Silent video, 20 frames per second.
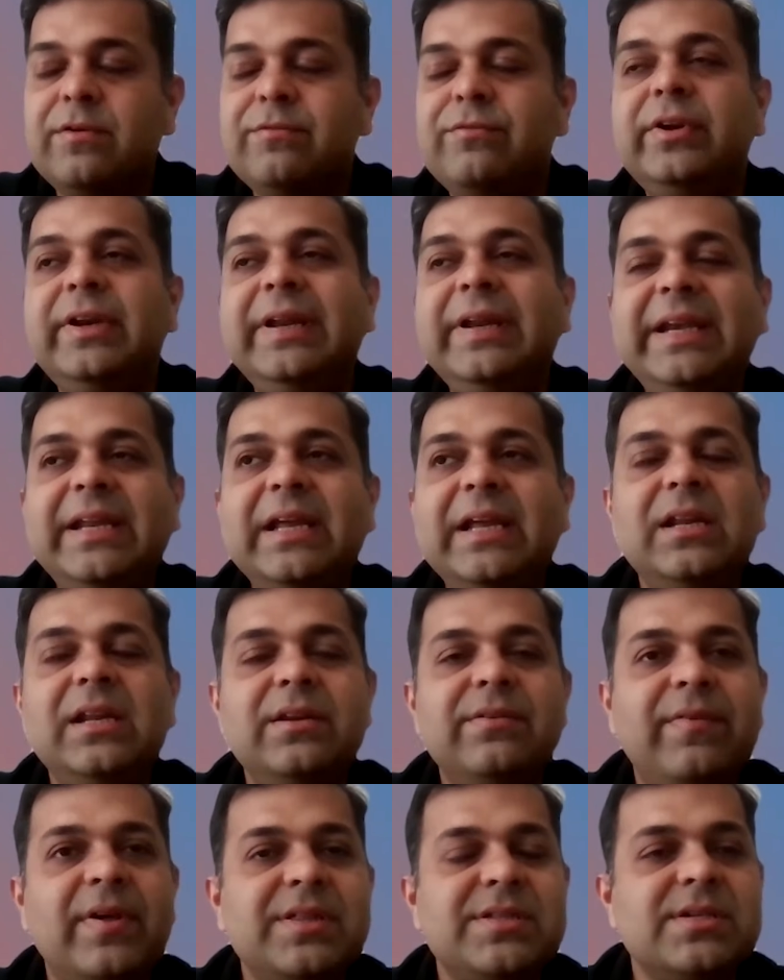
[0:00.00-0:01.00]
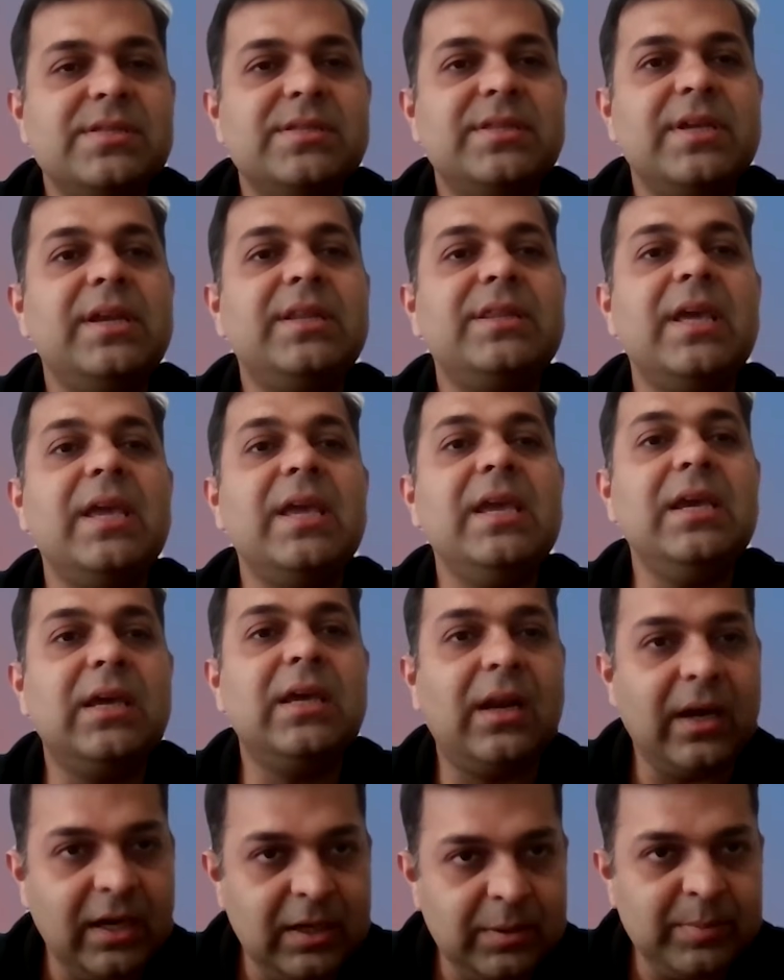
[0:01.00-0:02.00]
For retail investors, it's
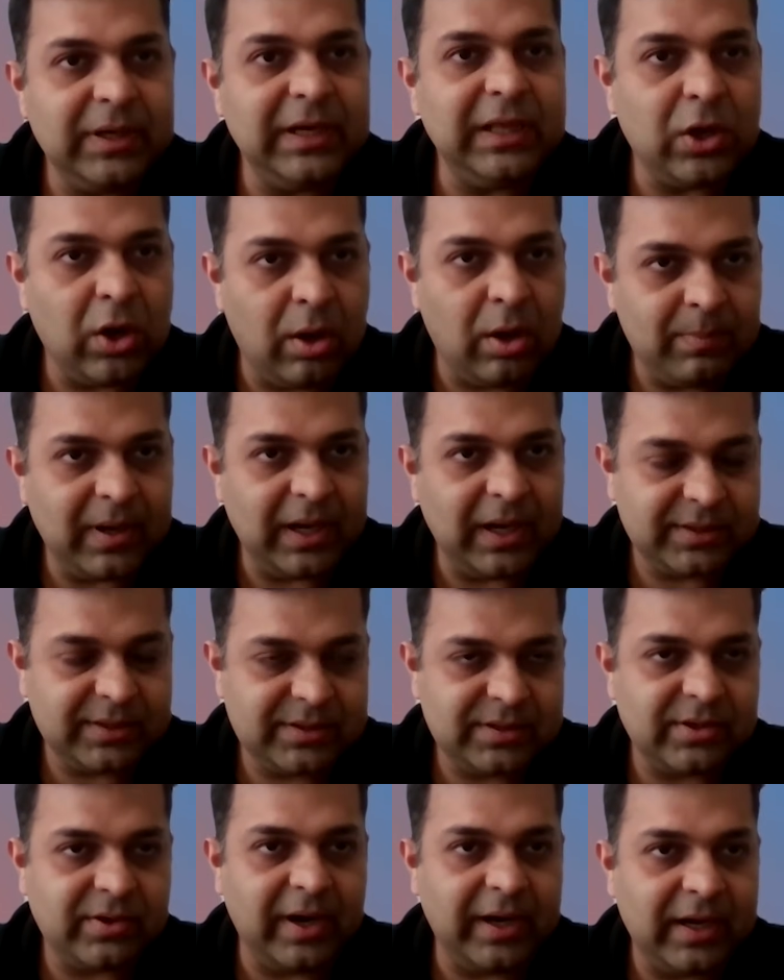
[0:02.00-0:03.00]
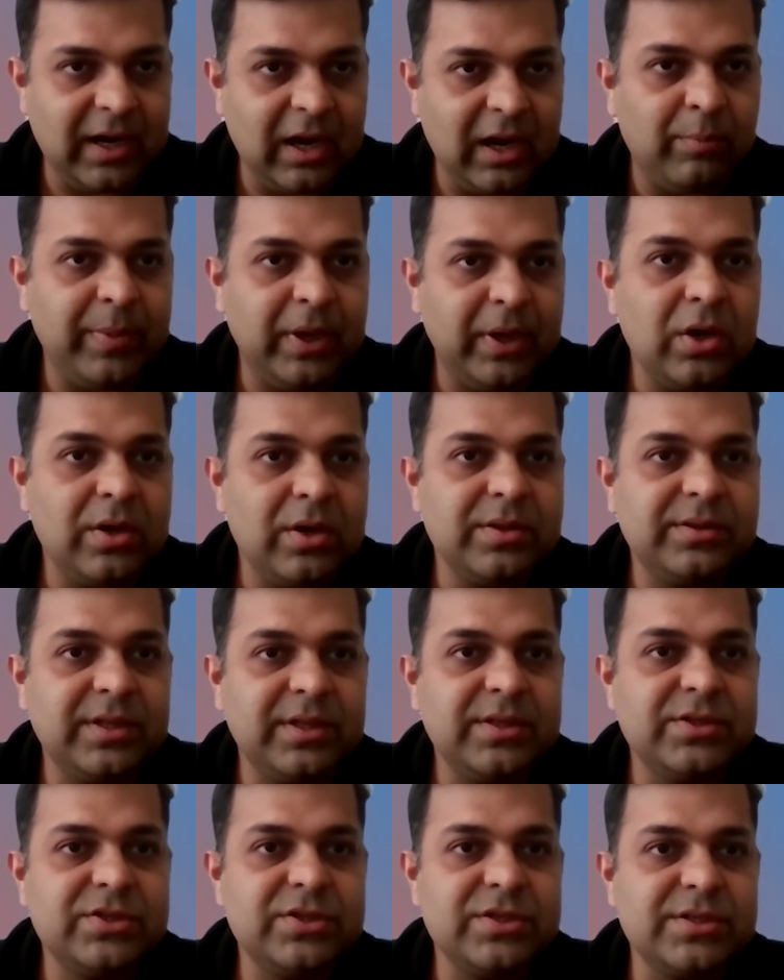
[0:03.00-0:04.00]
incredibly complex right now because
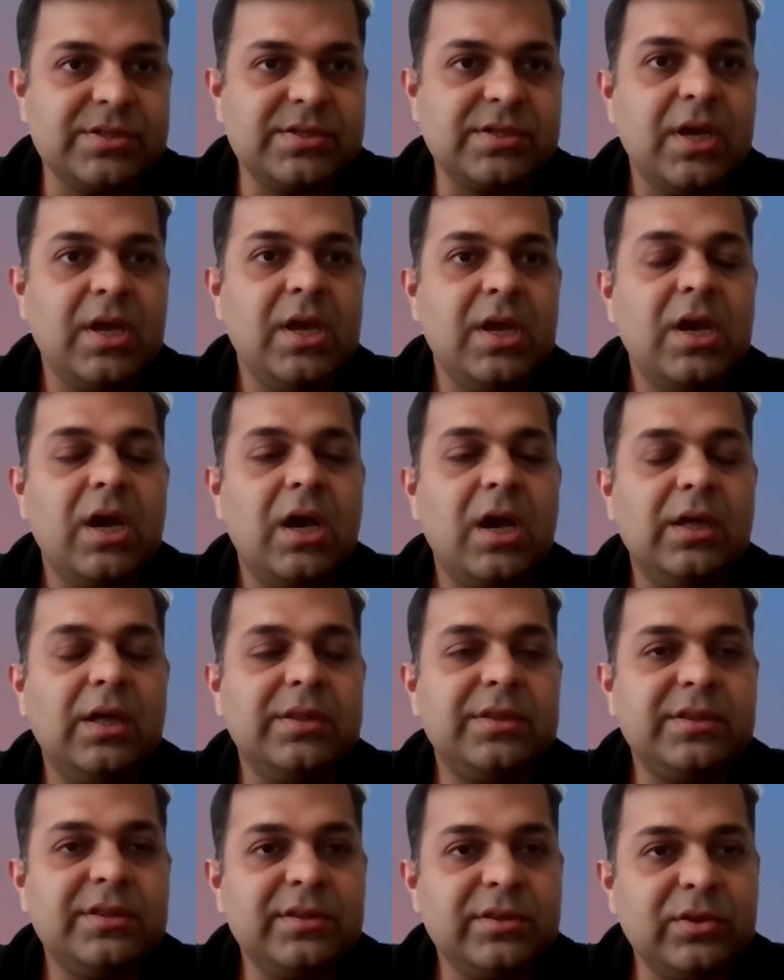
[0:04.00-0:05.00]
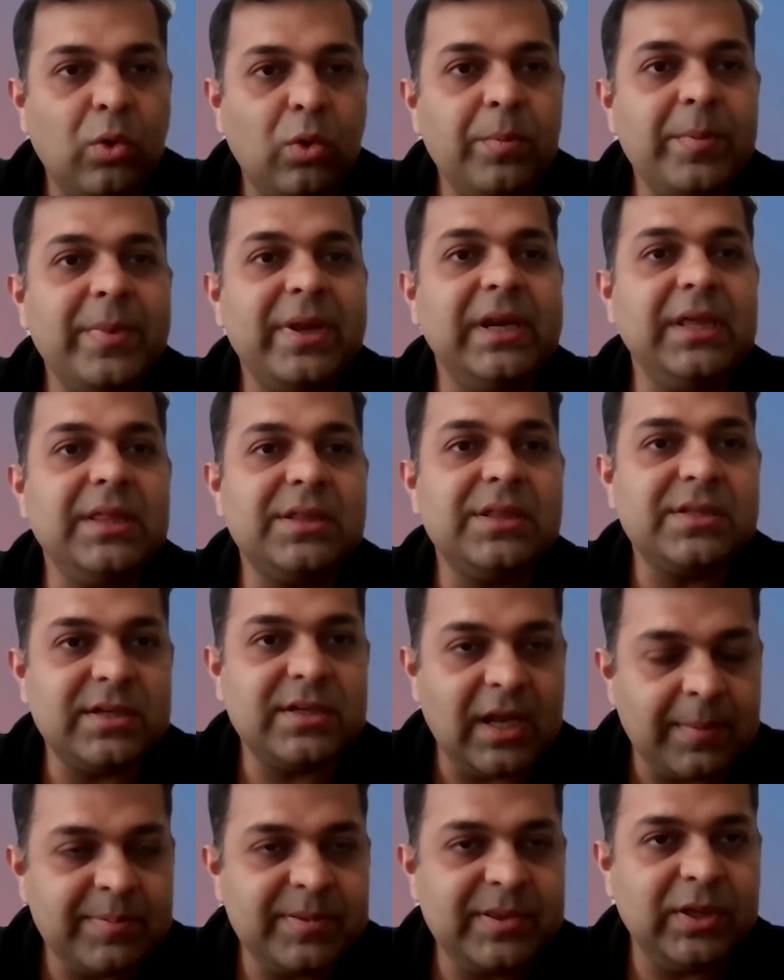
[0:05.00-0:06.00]
there's just so many
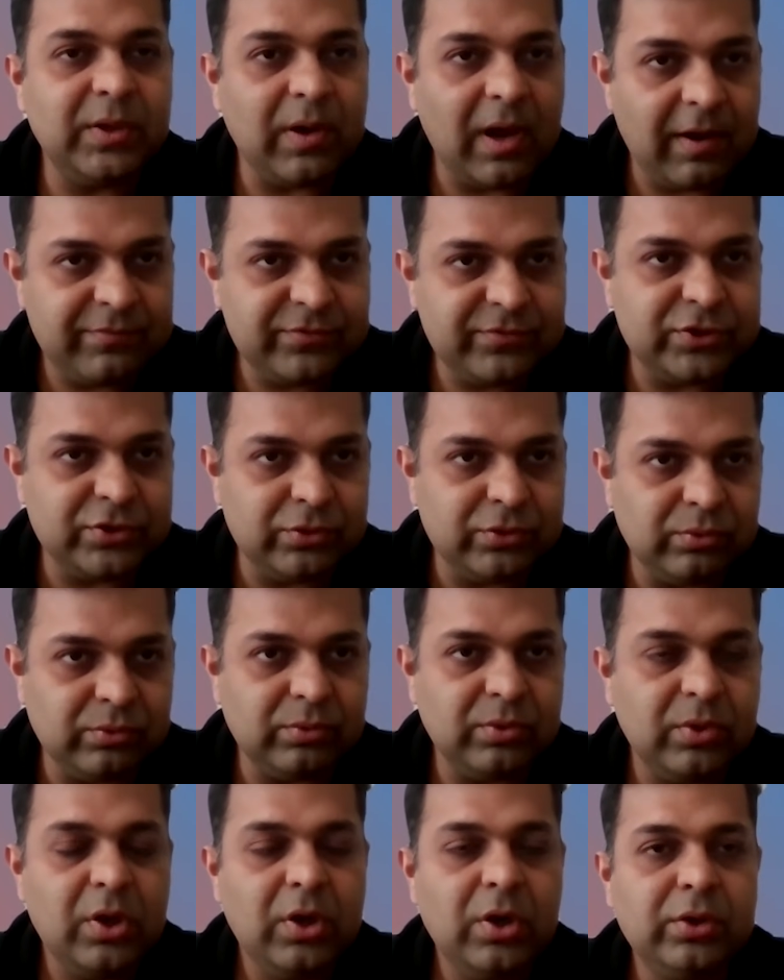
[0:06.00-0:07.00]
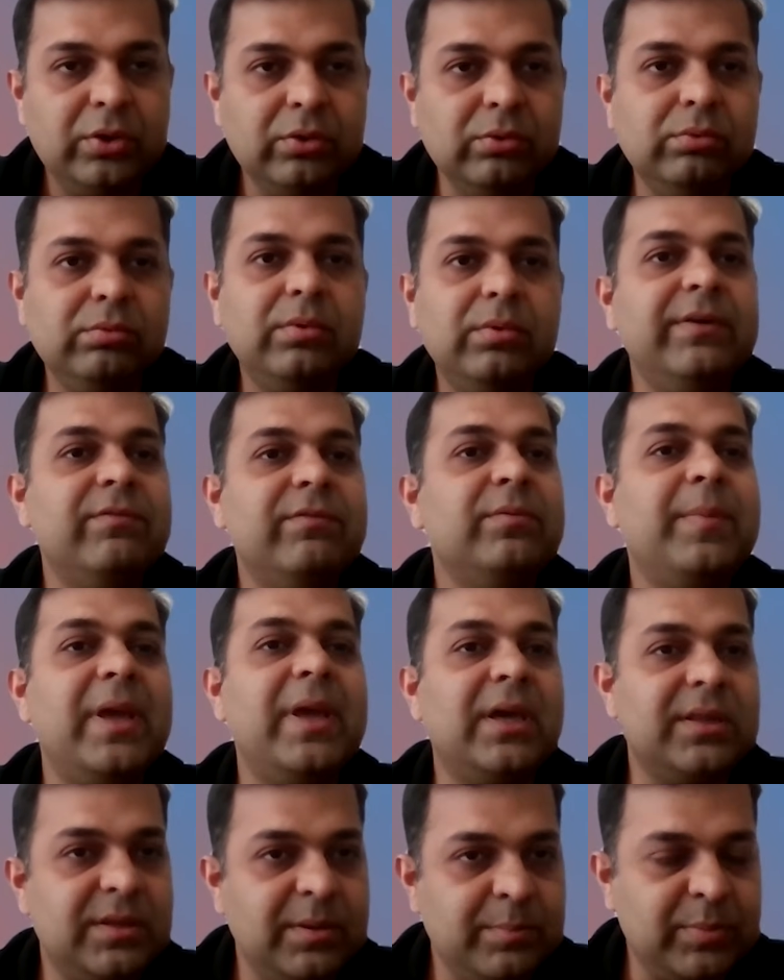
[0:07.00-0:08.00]
steps you have to do to even
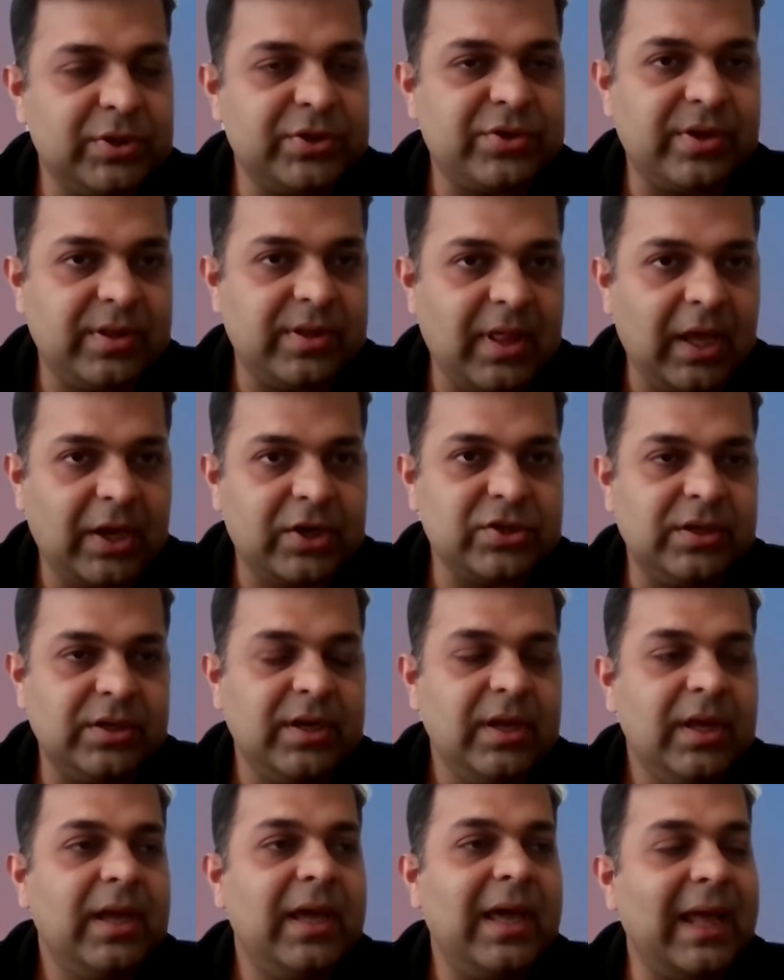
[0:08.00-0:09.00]
make a simple transaction.